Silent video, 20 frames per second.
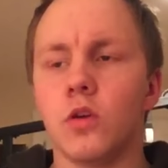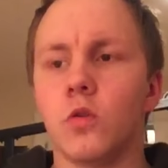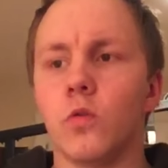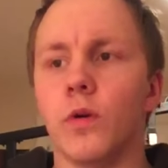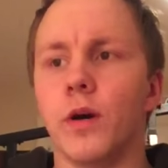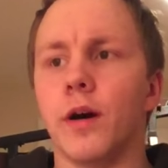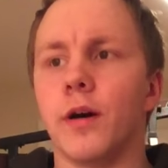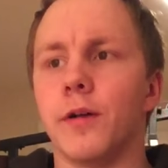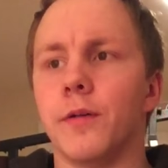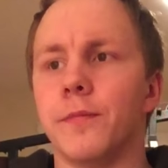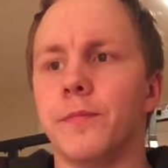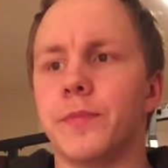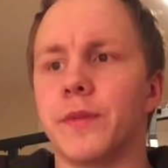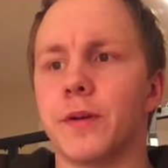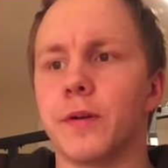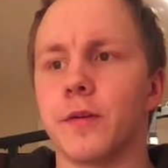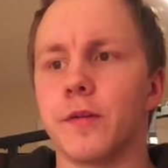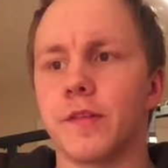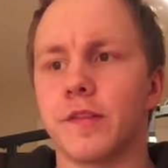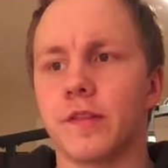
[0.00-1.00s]
Well,
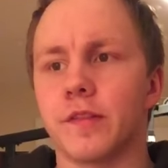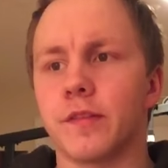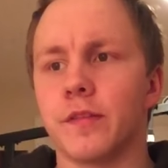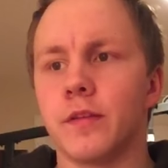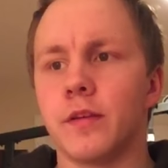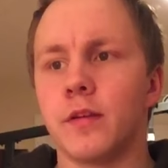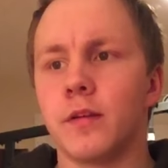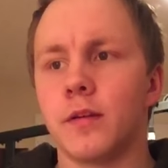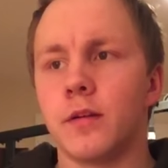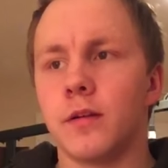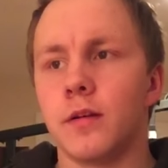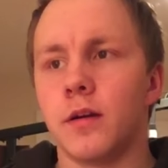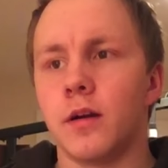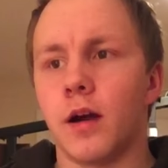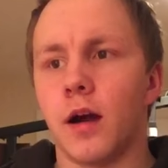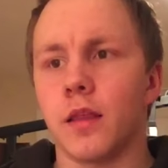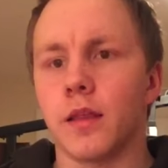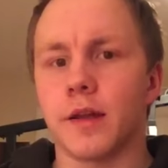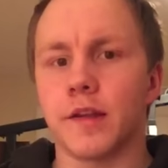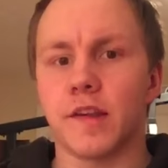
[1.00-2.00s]
there's
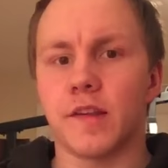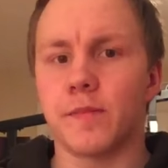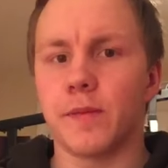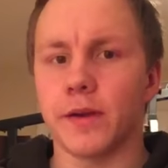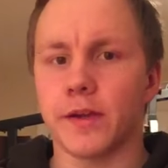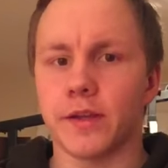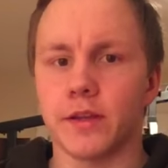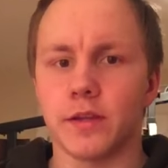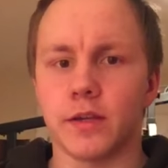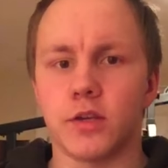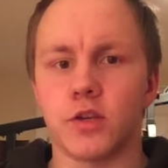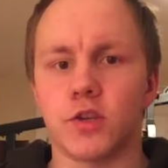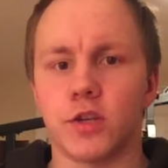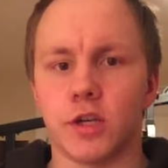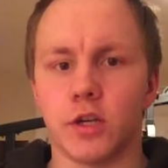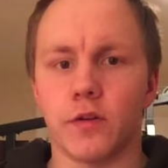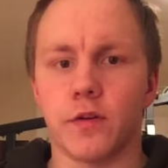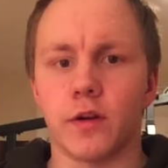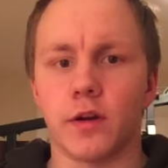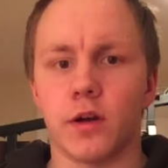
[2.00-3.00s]
a lot of
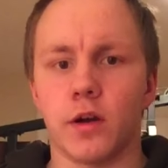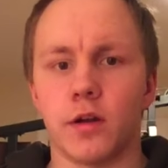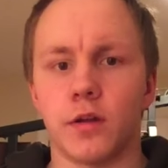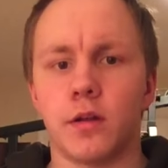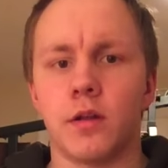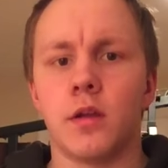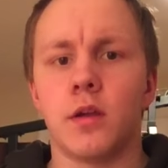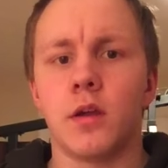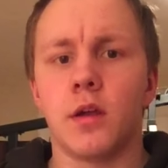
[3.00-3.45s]
speculation going on.